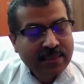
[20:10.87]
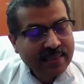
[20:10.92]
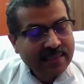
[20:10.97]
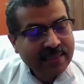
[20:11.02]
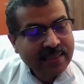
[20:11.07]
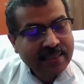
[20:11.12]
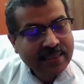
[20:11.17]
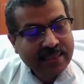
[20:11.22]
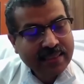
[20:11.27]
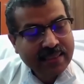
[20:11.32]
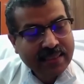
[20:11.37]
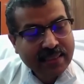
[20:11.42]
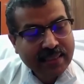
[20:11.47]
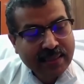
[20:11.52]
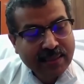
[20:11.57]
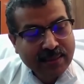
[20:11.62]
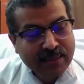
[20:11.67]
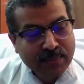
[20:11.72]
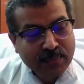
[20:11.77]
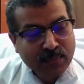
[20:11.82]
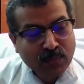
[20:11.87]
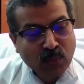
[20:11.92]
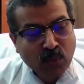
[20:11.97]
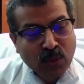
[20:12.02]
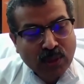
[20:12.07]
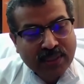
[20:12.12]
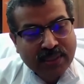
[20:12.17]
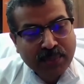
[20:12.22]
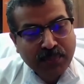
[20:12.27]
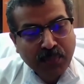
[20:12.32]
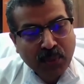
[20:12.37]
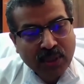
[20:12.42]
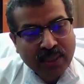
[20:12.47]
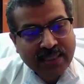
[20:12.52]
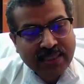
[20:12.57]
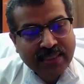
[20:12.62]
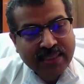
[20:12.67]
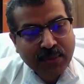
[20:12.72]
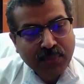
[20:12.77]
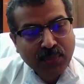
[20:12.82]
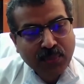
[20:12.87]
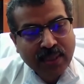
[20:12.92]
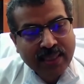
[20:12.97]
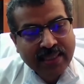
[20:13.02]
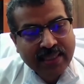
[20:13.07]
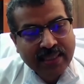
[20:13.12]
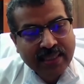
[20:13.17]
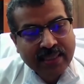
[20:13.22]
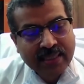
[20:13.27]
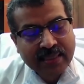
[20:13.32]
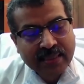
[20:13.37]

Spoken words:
The most important thing what